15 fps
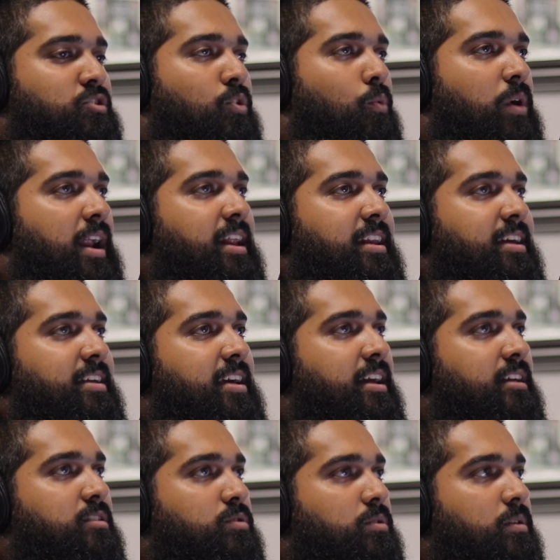So what I didn't get
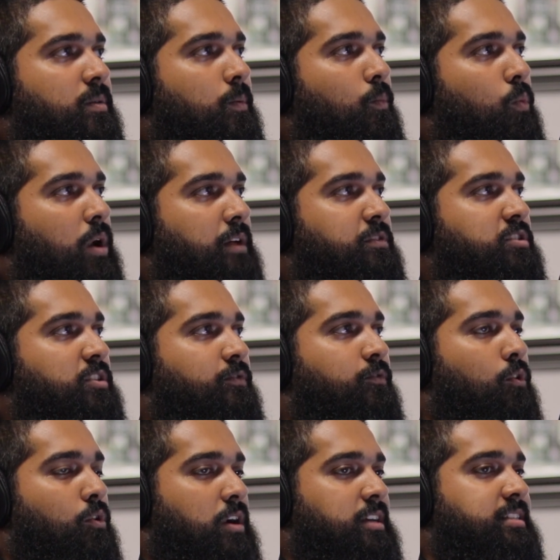is, what if
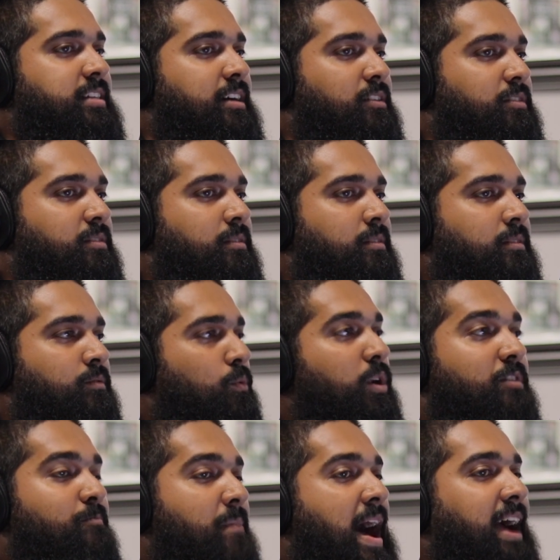
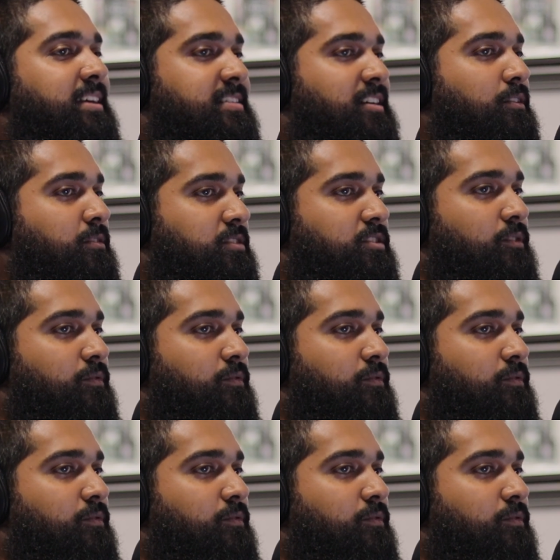MAC sells